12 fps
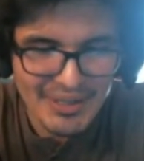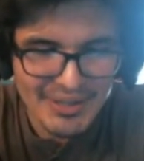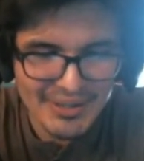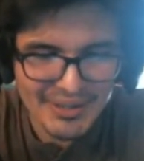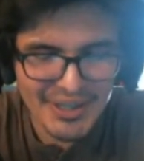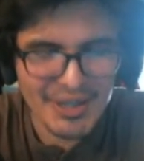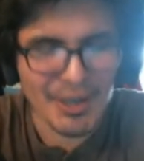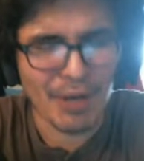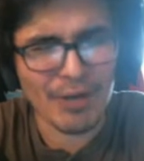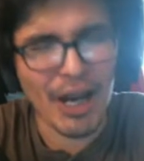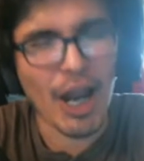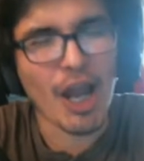yeah,
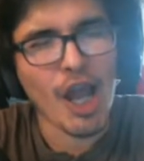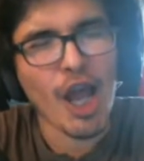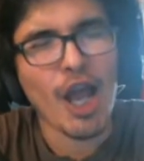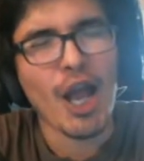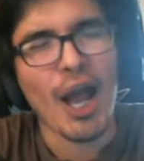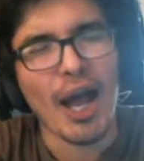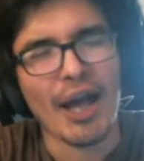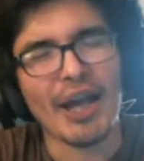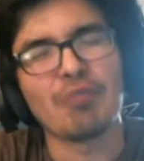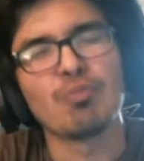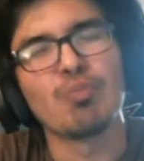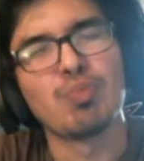
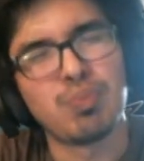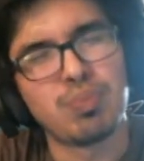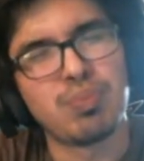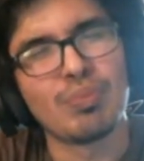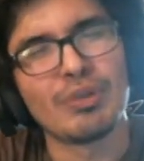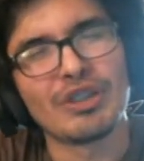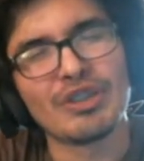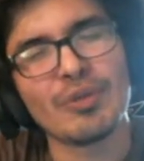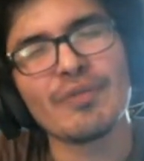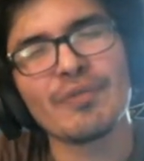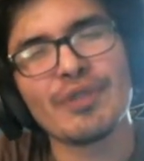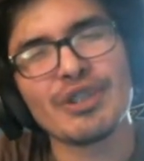I sort
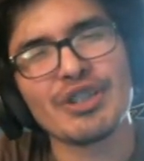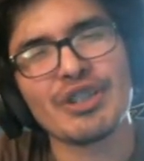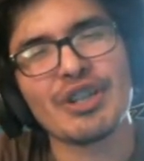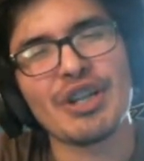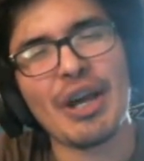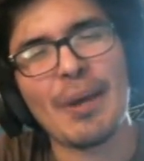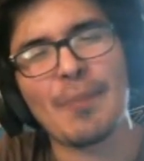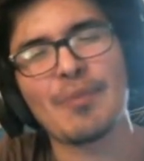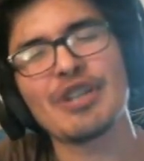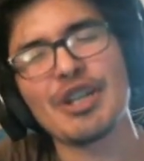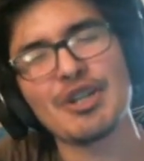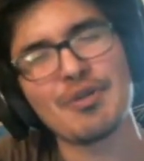of wish
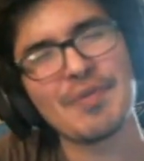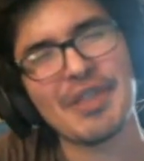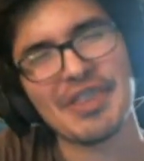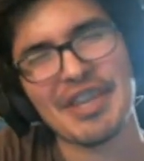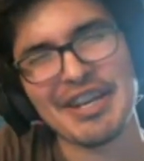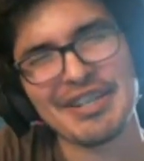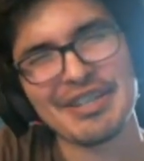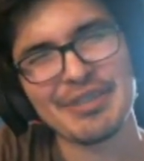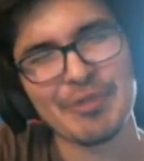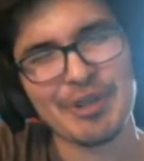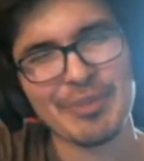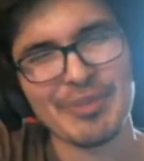I knew that the endings
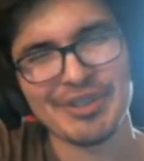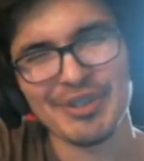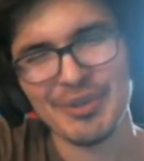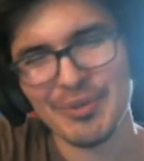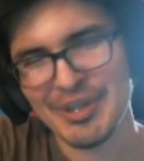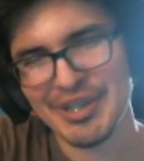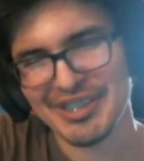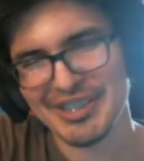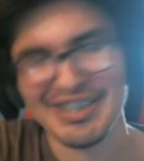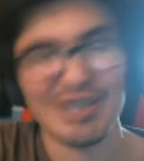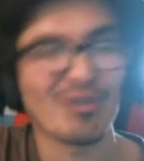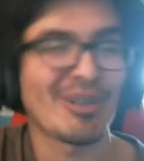were gonna be so quick, because
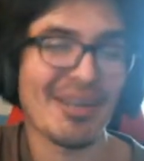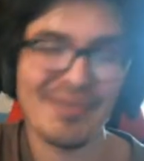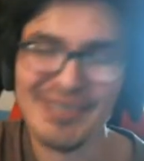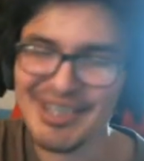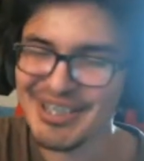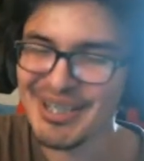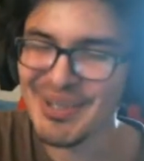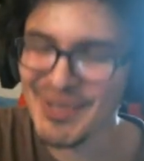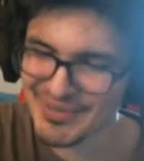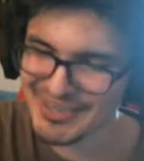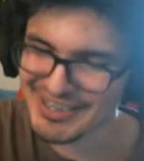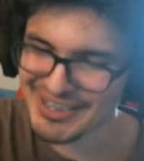then I wouldn't have done 2
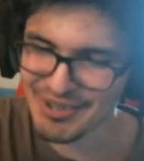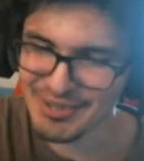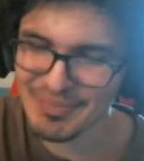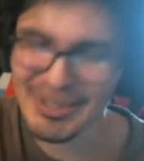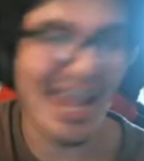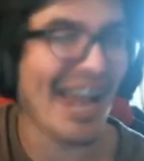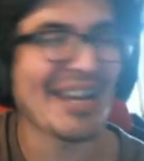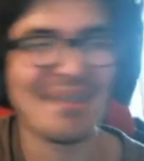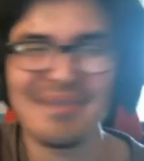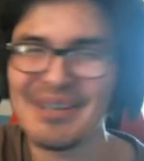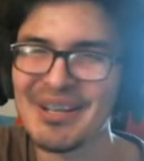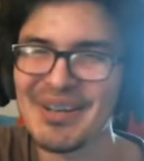episodes. But I
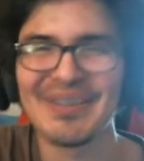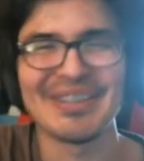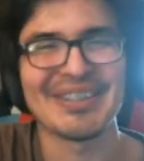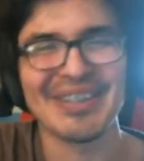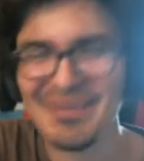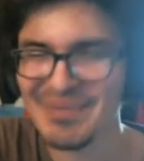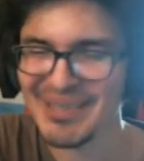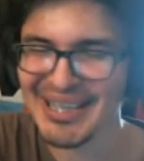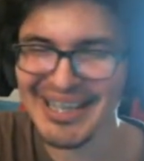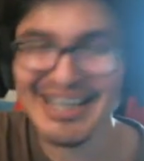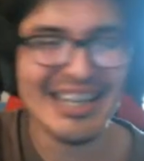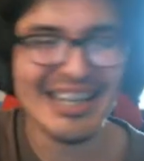never know until I
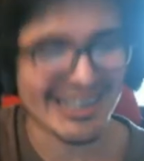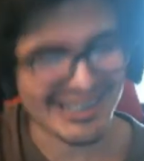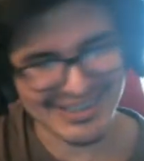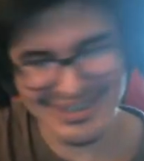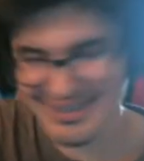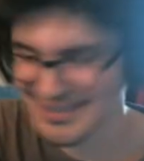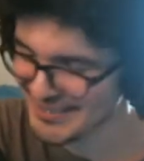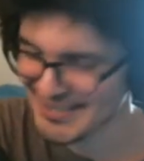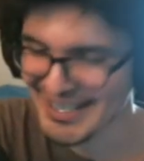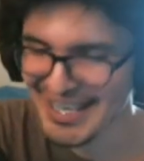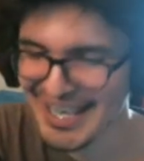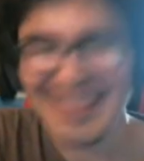play, and so
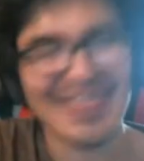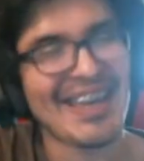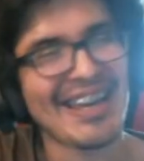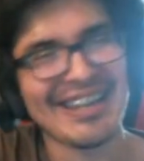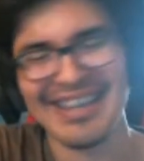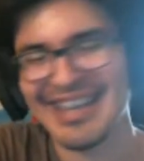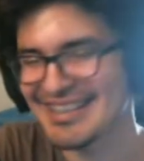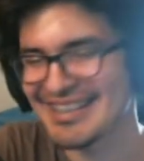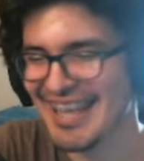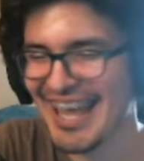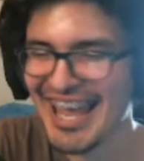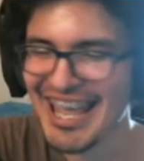that is
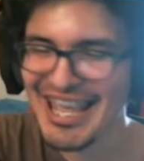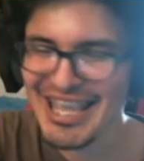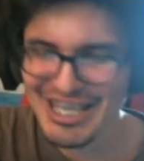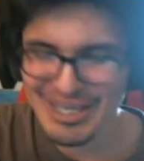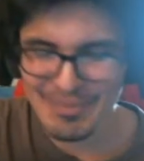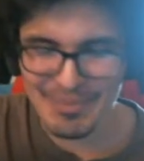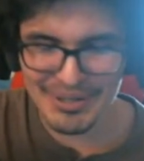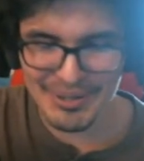that. But